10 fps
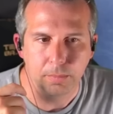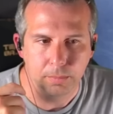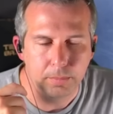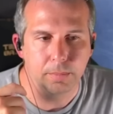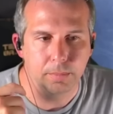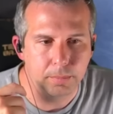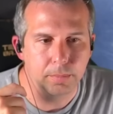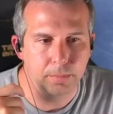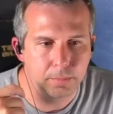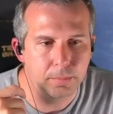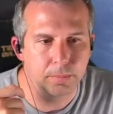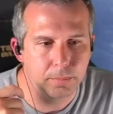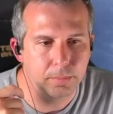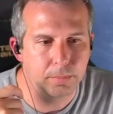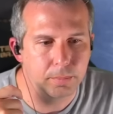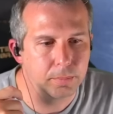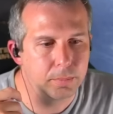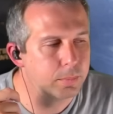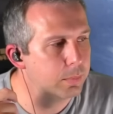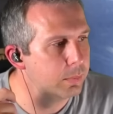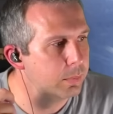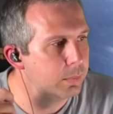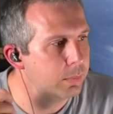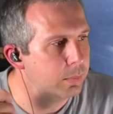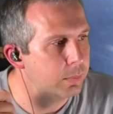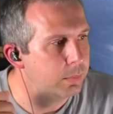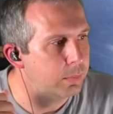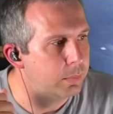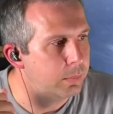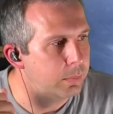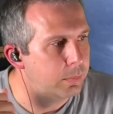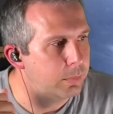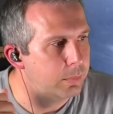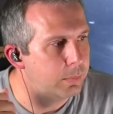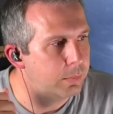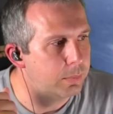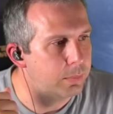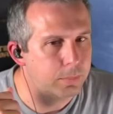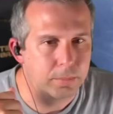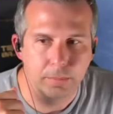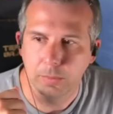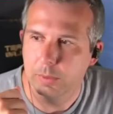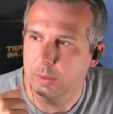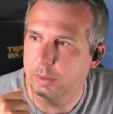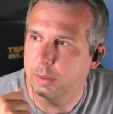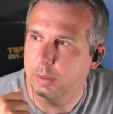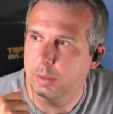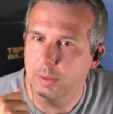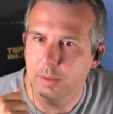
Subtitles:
(not speaking)